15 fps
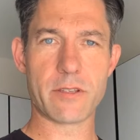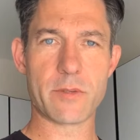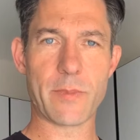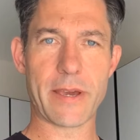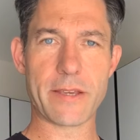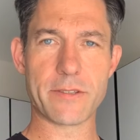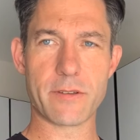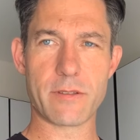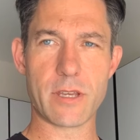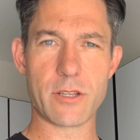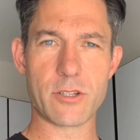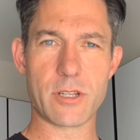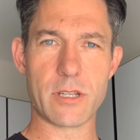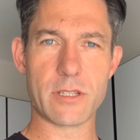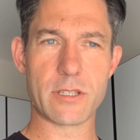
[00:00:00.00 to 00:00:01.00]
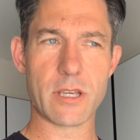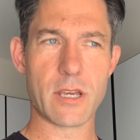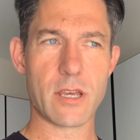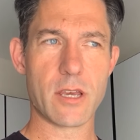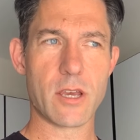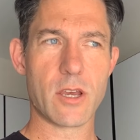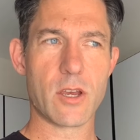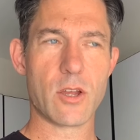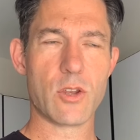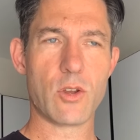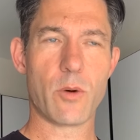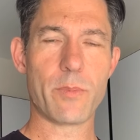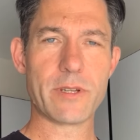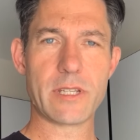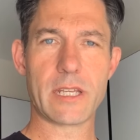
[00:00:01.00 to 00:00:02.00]
in the space. I think she's
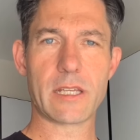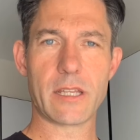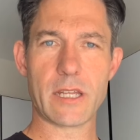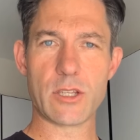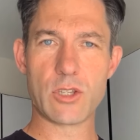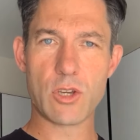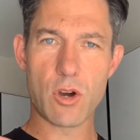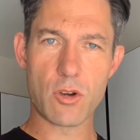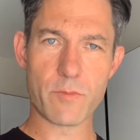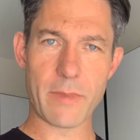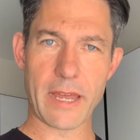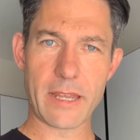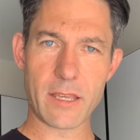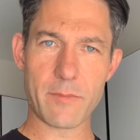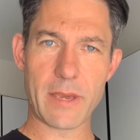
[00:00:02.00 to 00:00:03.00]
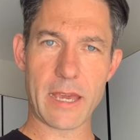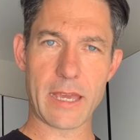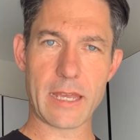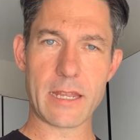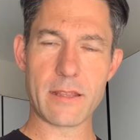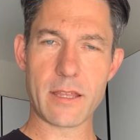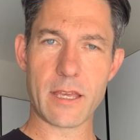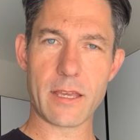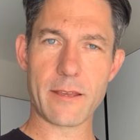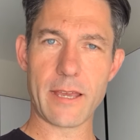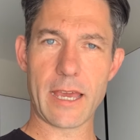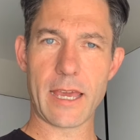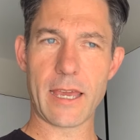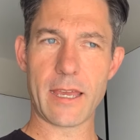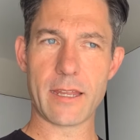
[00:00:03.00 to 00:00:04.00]
not particularly dogmatic about anything,
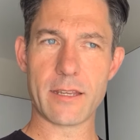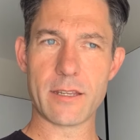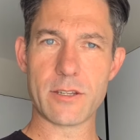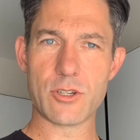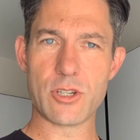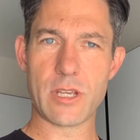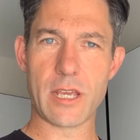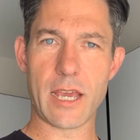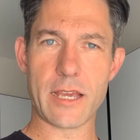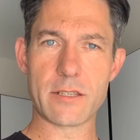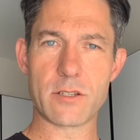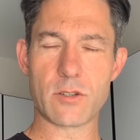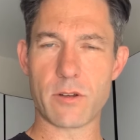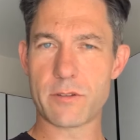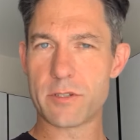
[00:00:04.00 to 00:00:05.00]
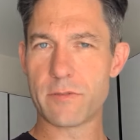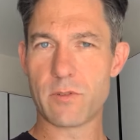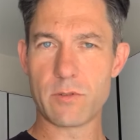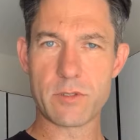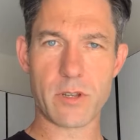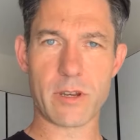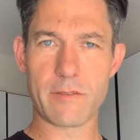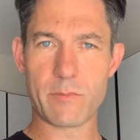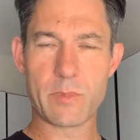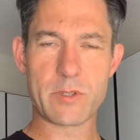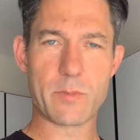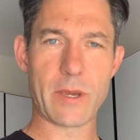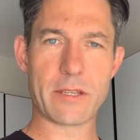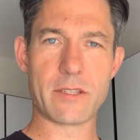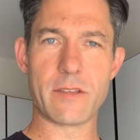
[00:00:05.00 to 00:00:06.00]
and she has lots of alternative
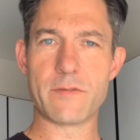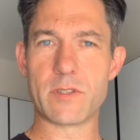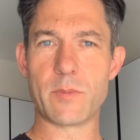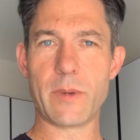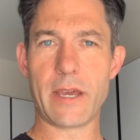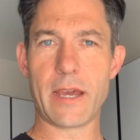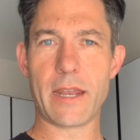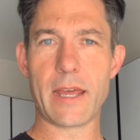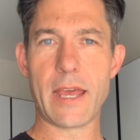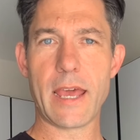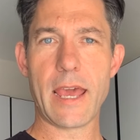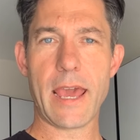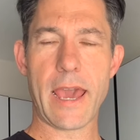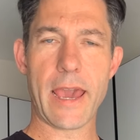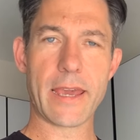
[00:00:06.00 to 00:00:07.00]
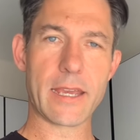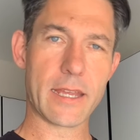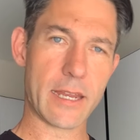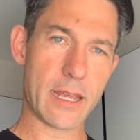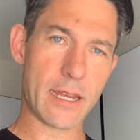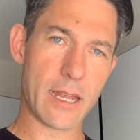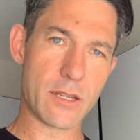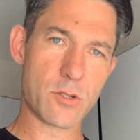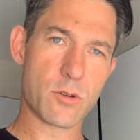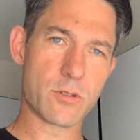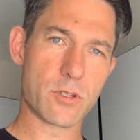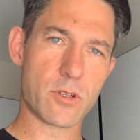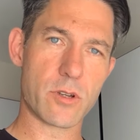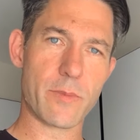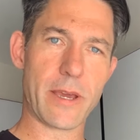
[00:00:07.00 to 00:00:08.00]
perspectives about how you can eat, and
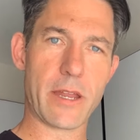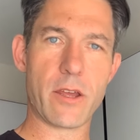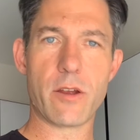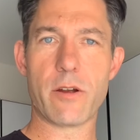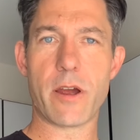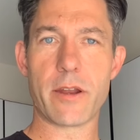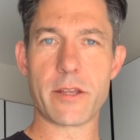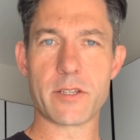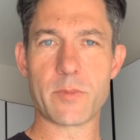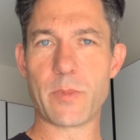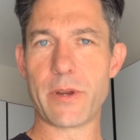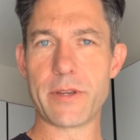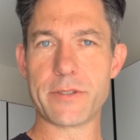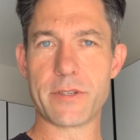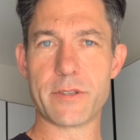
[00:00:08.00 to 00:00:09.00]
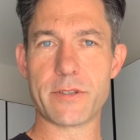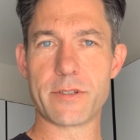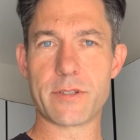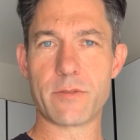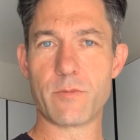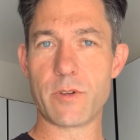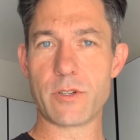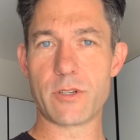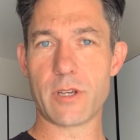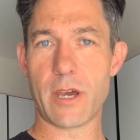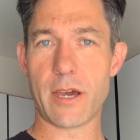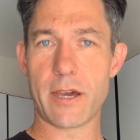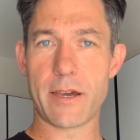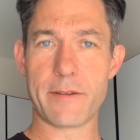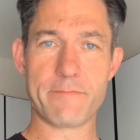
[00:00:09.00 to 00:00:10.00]
talks a lot about her own experiences, which
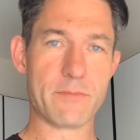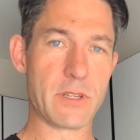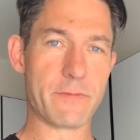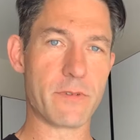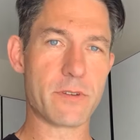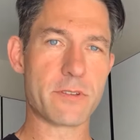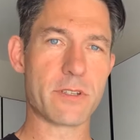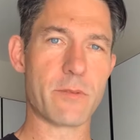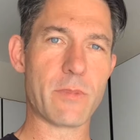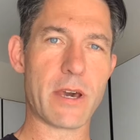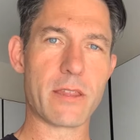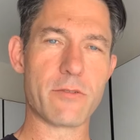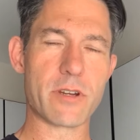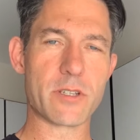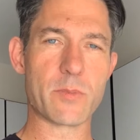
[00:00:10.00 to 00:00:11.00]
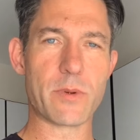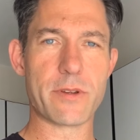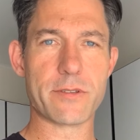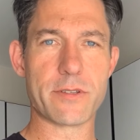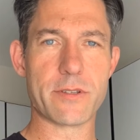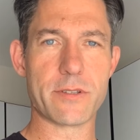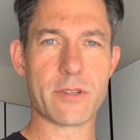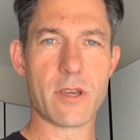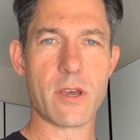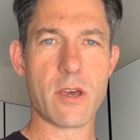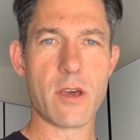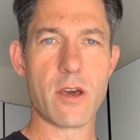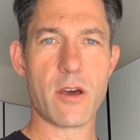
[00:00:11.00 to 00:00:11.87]
are different to some other experiences